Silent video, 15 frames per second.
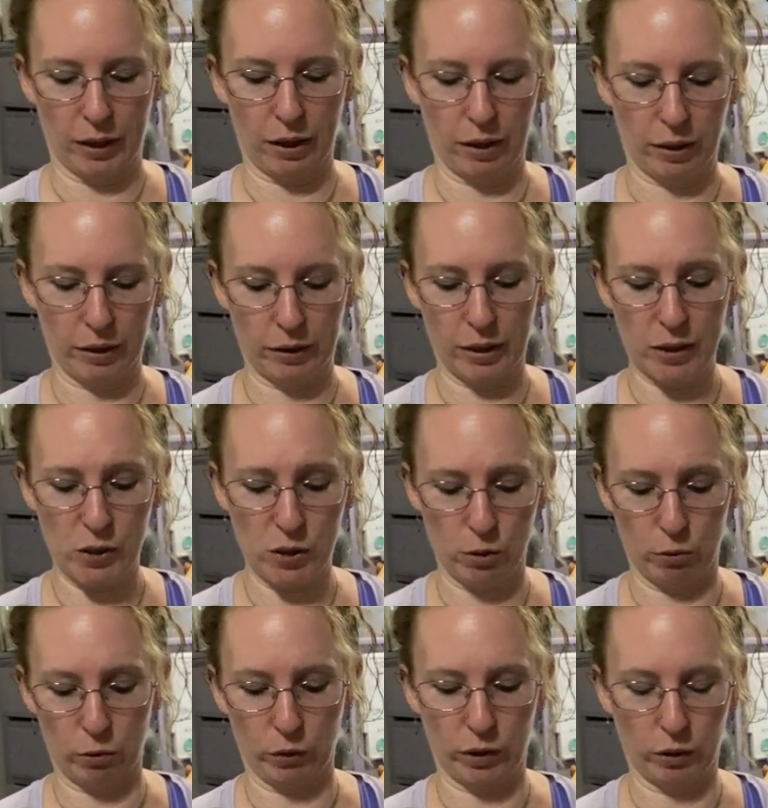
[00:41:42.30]
yeah, I like
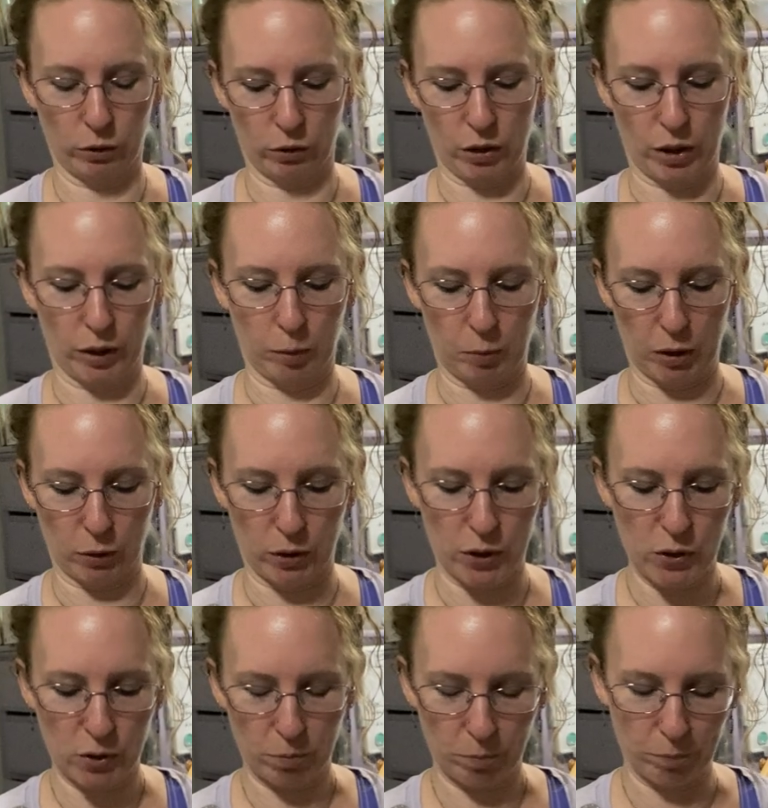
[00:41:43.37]
serial killer
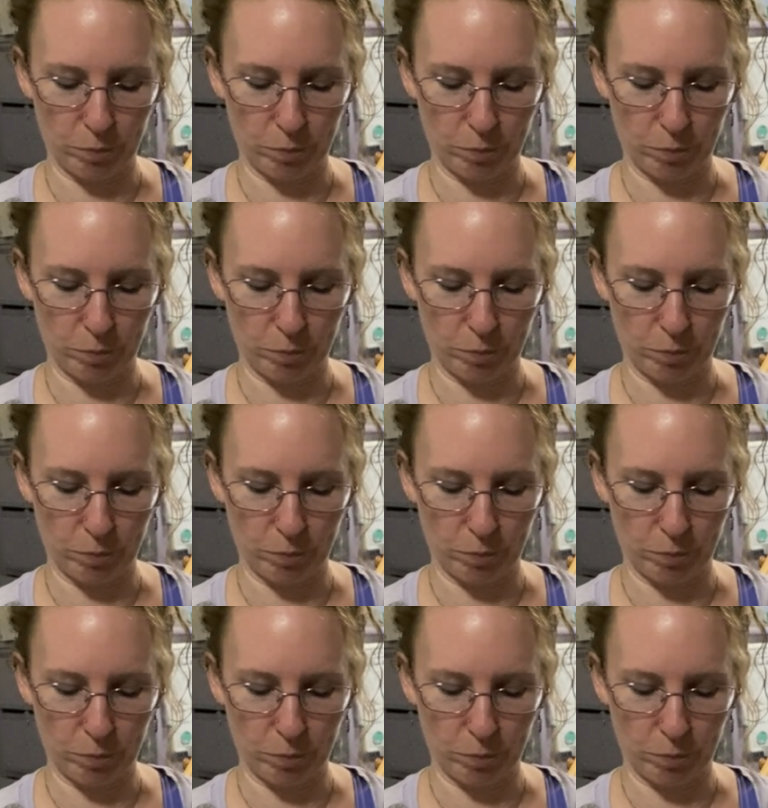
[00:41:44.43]
documentaries.